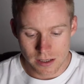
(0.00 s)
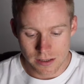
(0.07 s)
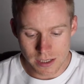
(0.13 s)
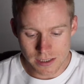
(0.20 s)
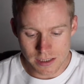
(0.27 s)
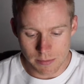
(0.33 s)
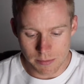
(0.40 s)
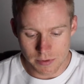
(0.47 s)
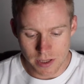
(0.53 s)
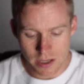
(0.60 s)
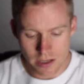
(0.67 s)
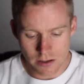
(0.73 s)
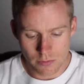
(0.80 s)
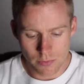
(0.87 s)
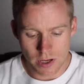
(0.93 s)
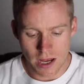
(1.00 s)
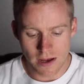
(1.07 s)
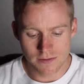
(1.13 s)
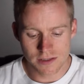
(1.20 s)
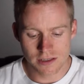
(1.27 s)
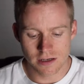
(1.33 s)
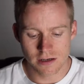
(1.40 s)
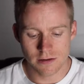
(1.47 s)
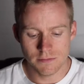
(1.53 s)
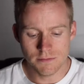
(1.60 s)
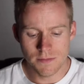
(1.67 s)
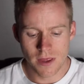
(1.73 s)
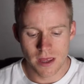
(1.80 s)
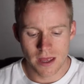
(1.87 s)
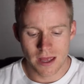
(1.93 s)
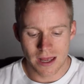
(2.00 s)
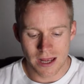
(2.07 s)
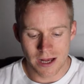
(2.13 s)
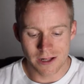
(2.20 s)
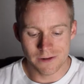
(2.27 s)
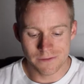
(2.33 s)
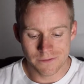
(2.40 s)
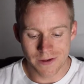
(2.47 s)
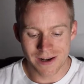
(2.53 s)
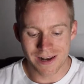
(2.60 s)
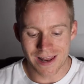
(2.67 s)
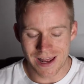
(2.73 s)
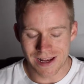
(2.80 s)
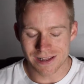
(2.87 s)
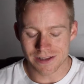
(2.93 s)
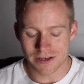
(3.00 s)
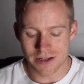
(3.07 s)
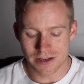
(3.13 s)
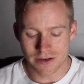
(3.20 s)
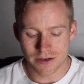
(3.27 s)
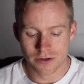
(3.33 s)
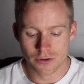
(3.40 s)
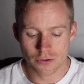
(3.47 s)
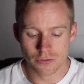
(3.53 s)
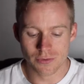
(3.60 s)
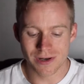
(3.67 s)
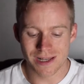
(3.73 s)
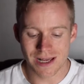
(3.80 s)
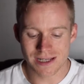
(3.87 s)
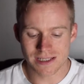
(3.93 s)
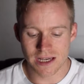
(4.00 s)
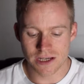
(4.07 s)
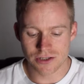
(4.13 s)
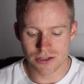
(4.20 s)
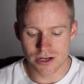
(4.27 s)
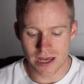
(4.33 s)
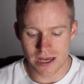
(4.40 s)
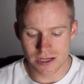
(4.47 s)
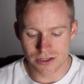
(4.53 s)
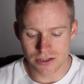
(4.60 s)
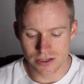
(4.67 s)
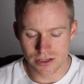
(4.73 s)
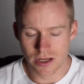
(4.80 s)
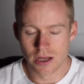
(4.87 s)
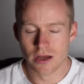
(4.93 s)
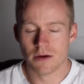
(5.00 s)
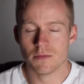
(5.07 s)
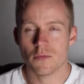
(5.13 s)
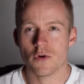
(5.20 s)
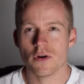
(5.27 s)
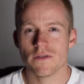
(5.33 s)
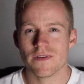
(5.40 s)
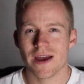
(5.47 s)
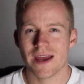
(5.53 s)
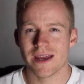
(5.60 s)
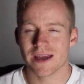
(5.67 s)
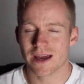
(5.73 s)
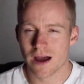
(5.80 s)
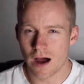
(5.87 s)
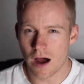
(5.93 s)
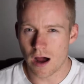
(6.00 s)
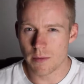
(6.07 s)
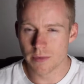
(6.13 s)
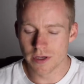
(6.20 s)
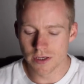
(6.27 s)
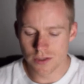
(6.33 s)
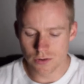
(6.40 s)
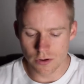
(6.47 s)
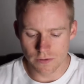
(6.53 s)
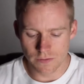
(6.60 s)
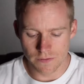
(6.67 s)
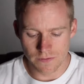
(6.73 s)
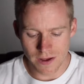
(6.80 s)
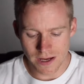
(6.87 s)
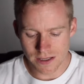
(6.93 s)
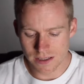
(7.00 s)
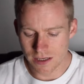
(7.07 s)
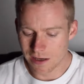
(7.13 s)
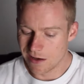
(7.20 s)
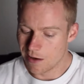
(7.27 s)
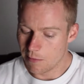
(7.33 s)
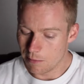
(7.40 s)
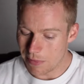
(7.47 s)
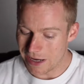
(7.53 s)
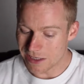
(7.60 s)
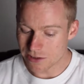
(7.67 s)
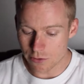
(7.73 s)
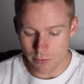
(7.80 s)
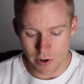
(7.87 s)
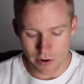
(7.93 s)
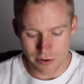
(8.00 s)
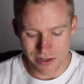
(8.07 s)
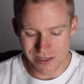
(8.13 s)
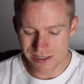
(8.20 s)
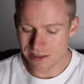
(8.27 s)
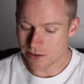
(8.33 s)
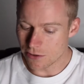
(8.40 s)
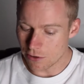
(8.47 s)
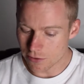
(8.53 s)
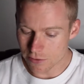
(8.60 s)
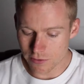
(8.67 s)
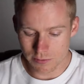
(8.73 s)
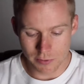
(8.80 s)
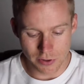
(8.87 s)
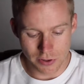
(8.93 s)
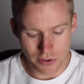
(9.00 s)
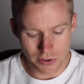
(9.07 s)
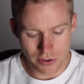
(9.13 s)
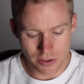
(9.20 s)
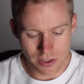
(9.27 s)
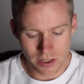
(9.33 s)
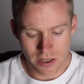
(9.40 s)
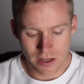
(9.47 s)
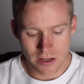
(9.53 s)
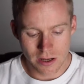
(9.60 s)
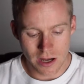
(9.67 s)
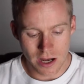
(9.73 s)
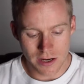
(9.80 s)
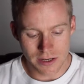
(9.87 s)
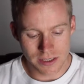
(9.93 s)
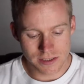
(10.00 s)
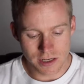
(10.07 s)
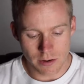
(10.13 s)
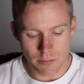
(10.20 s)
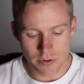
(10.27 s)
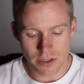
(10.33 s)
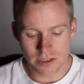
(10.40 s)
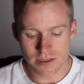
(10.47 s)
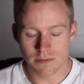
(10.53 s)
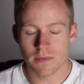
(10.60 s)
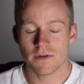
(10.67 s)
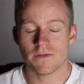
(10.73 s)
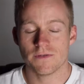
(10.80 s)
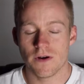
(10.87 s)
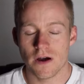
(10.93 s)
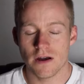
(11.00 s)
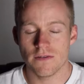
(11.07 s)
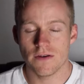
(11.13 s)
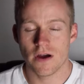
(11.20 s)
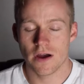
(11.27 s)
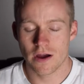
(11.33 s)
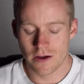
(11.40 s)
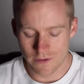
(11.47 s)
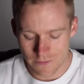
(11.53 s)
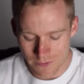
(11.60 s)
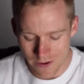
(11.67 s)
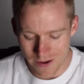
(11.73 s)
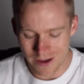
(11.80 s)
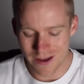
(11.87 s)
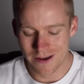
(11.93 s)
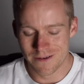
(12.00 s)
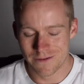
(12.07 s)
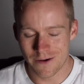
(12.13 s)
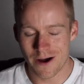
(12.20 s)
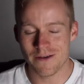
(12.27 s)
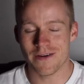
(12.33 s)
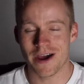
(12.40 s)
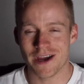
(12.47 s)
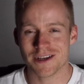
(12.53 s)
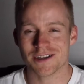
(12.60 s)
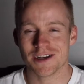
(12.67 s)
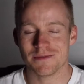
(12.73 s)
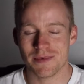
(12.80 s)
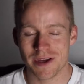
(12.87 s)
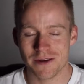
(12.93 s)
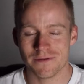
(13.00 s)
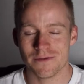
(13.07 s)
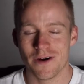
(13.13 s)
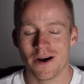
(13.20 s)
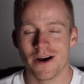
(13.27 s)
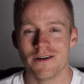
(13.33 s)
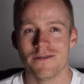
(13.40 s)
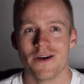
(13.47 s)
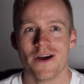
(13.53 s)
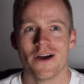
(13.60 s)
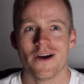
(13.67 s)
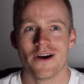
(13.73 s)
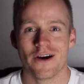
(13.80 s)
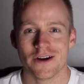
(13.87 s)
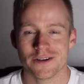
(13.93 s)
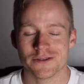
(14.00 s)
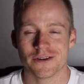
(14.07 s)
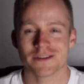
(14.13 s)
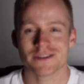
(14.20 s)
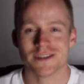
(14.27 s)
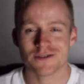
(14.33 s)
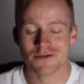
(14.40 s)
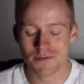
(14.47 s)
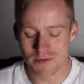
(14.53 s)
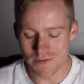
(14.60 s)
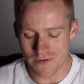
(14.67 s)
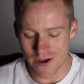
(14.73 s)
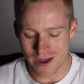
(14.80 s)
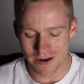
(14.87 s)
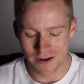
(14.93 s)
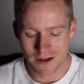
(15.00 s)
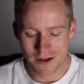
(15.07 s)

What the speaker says: Next up in there, we have some L-phenylalanine, good relaxation agent, more of a calming sort of effect based on where it is. Dose looks pretty good. Next up, we've got some 5-HTP, 5-hydroxytryptophan.